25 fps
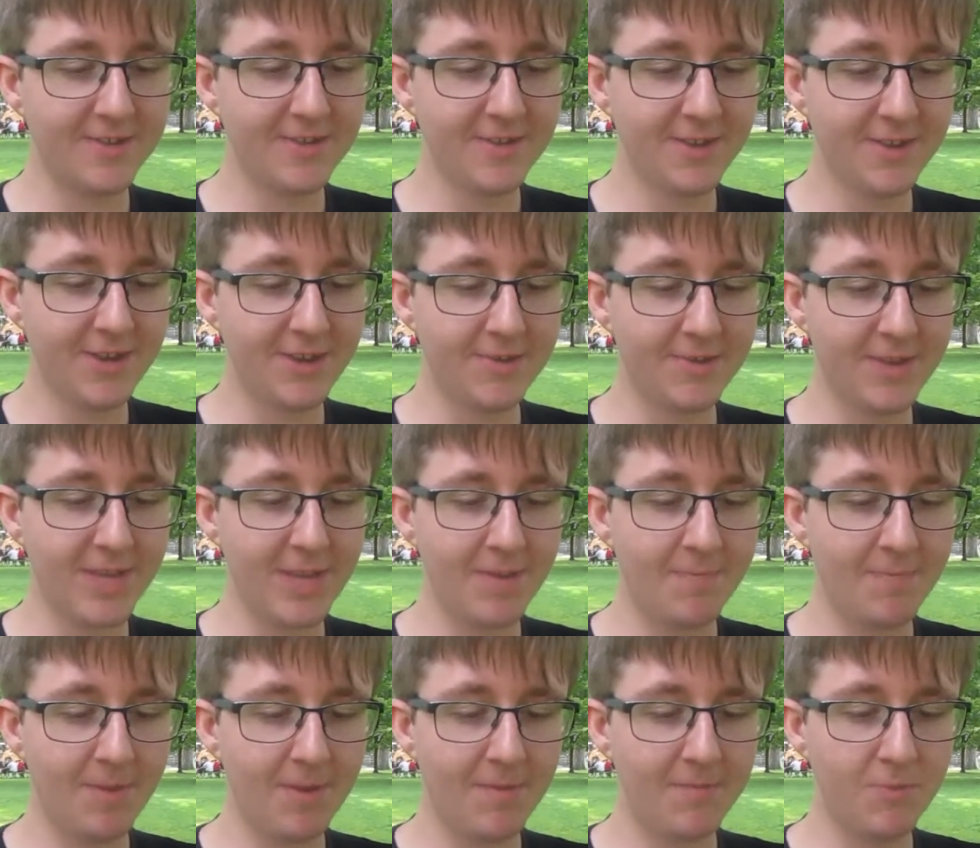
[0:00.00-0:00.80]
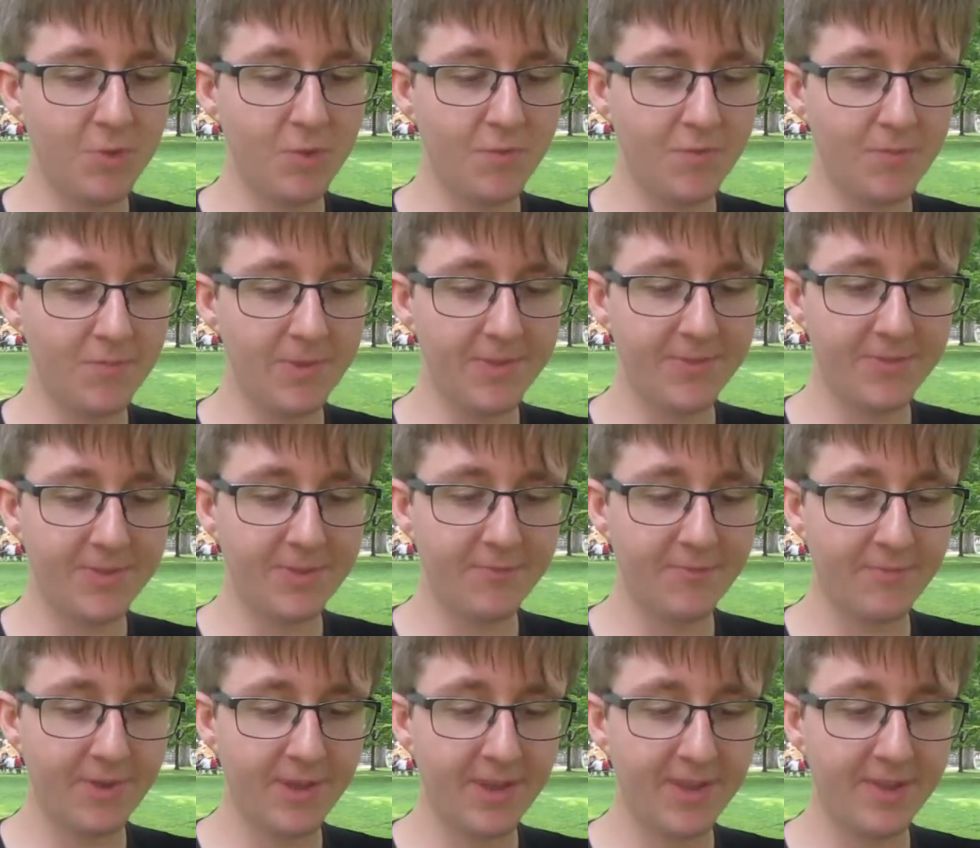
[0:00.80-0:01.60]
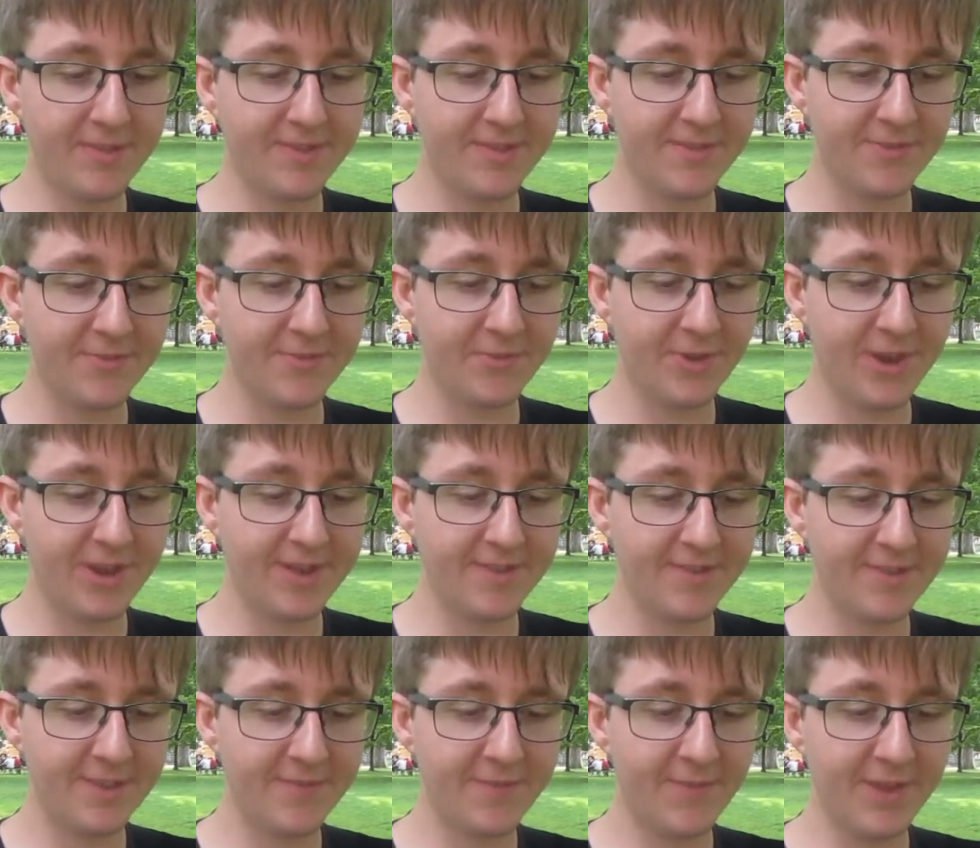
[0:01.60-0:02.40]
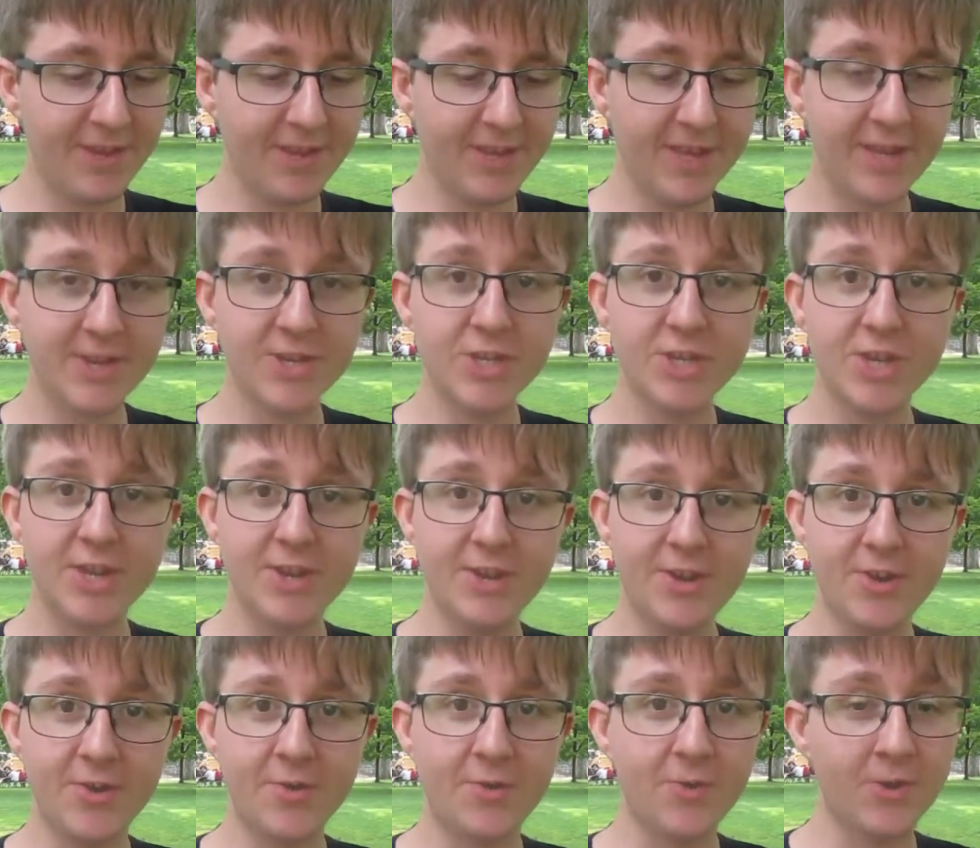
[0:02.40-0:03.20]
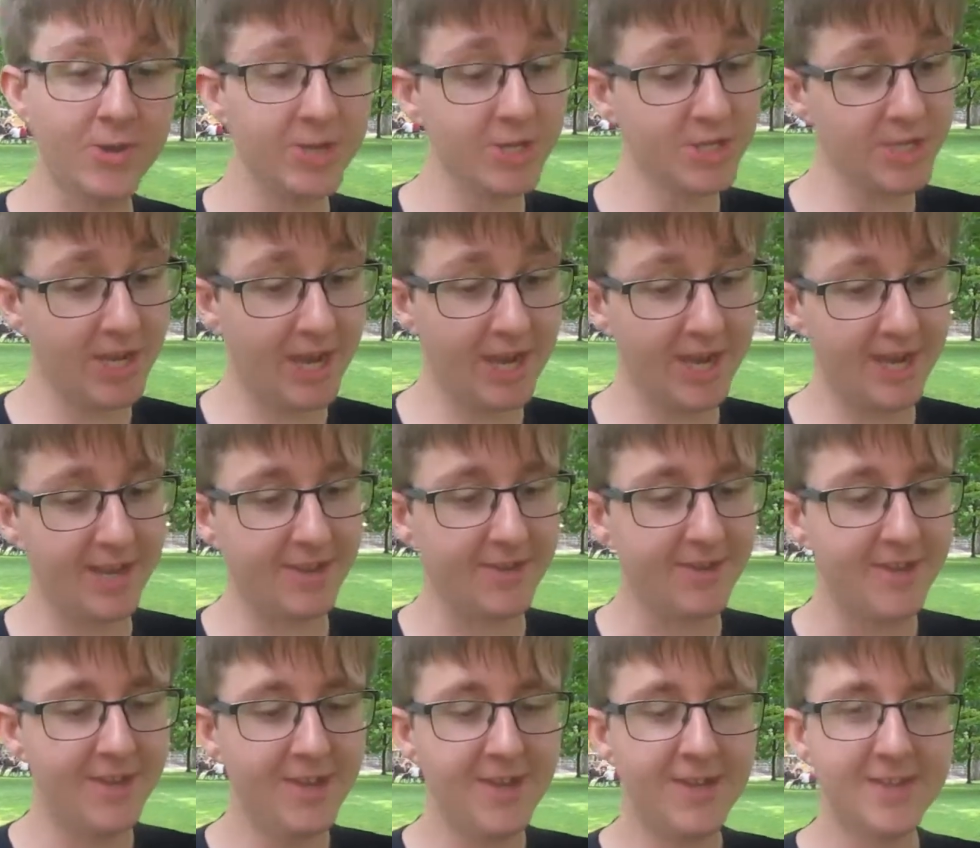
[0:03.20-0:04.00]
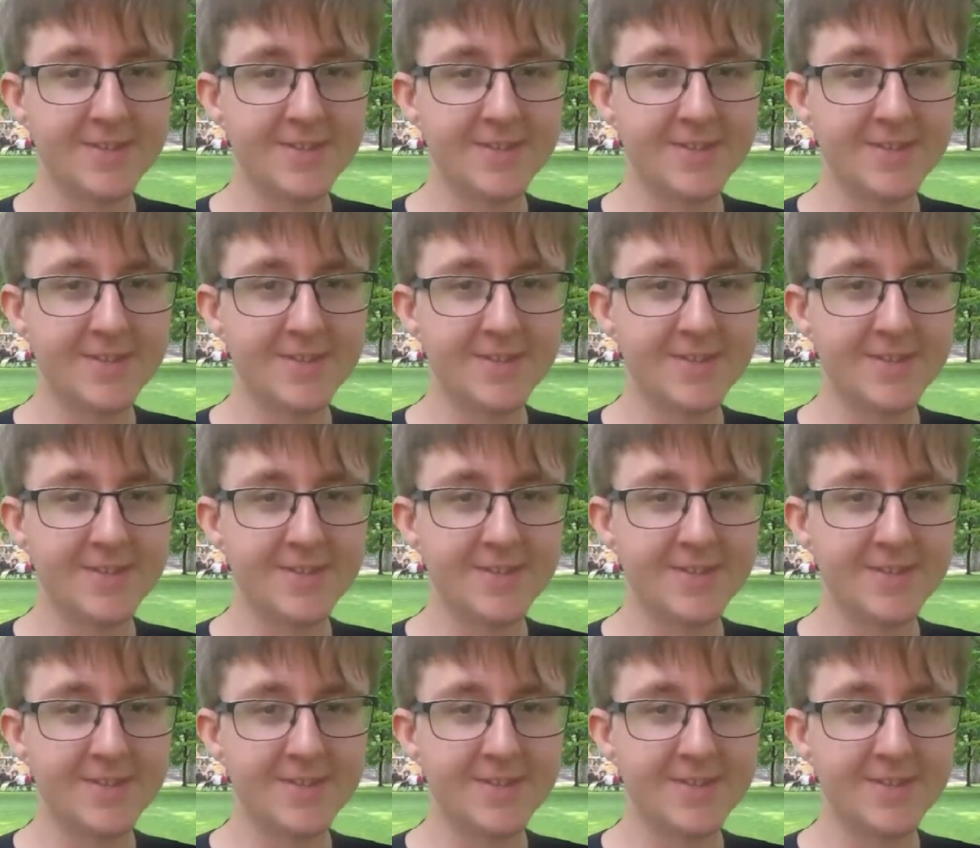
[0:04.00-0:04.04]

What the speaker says: you know, keep on moving with these raids and try and see if I can get a Shundo or a shiny.